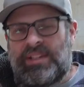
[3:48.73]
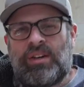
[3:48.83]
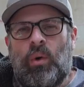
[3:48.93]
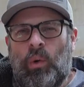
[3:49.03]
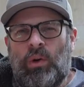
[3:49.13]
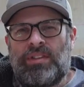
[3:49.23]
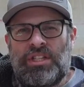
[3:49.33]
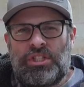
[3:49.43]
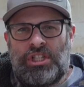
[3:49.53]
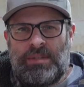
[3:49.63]
And all
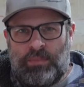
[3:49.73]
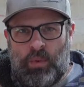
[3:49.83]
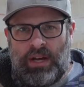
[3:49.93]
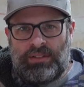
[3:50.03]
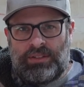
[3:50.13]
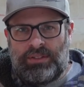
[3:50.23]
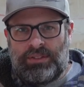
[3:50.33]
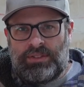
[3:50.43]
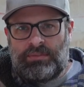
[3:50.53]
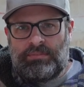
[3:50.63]
these cheap
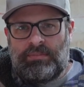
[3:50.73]
welders,